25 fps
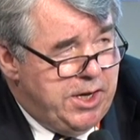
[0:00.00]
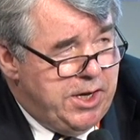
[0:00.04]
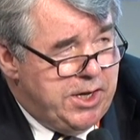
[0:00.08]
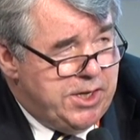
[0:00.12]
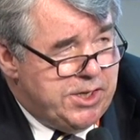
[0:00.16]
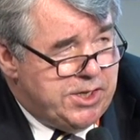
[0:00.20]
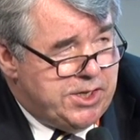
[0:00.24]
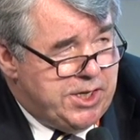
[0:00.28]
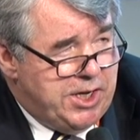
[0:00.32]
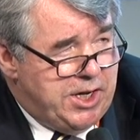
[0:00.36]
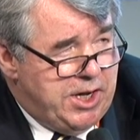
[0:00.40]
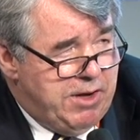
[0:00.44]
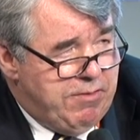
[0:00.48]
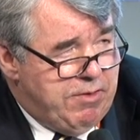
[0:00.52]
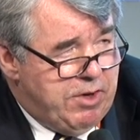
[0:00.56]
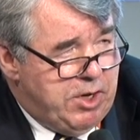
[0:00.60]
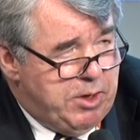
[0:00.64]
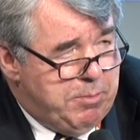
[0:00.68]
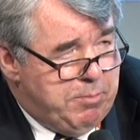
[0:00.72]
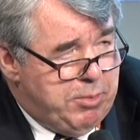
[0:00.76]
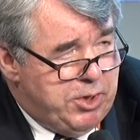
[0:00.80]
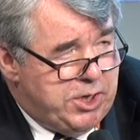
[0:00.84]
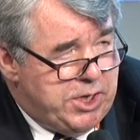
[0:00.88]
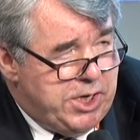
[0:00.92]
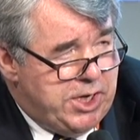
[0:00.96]
significant
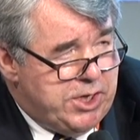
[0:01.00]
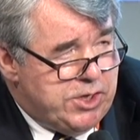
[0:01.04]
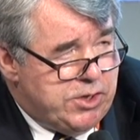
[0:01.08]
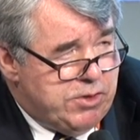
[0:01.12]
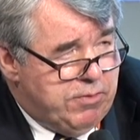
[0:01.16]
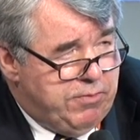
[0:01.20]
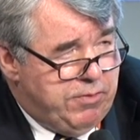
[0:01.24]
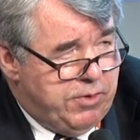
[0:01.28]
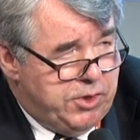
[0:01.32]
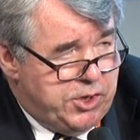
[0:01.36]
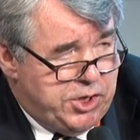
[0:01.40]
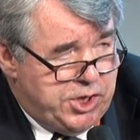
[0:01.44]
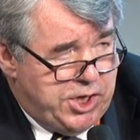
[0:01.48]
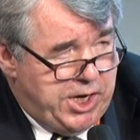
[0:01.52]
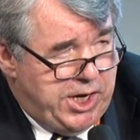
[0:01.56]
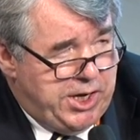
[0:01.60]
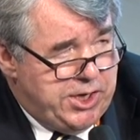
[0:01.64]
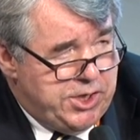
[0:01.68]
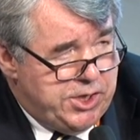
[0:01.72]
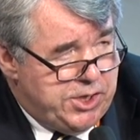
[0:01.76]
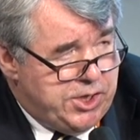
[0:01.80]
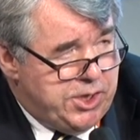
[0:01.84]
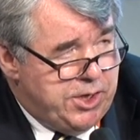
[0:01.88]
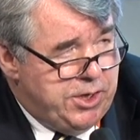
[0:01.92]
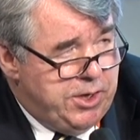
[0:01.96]
potential for
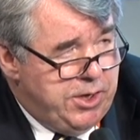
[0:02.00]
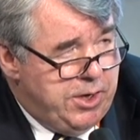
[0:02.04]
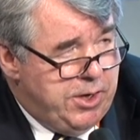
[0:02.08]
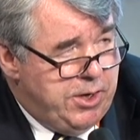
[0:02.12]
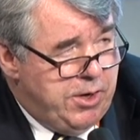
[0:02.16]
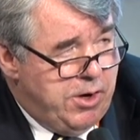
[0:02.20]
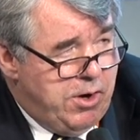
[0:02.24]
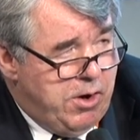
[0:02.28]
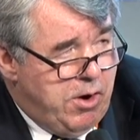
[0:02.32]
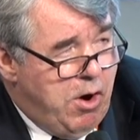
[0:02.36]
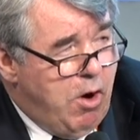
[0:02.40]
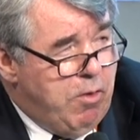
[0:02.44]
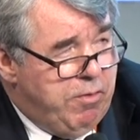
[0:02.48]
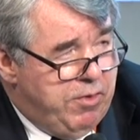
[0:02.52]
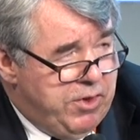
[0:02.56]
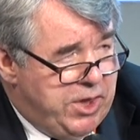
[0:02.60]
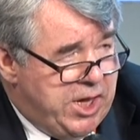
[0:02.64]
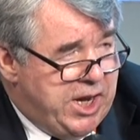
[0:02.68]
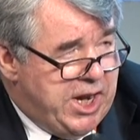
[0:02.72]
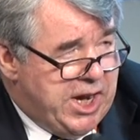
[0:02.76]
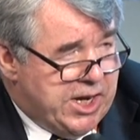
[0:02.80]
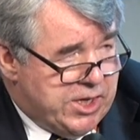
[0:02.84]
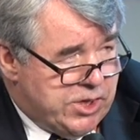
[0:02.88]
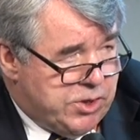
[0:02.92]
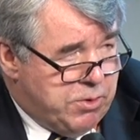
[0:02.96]
change over the
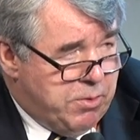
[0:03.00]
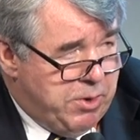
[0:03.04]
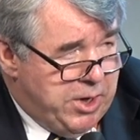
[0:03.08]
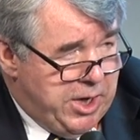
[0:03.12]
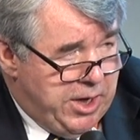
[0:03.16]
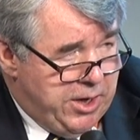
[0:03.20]
next 20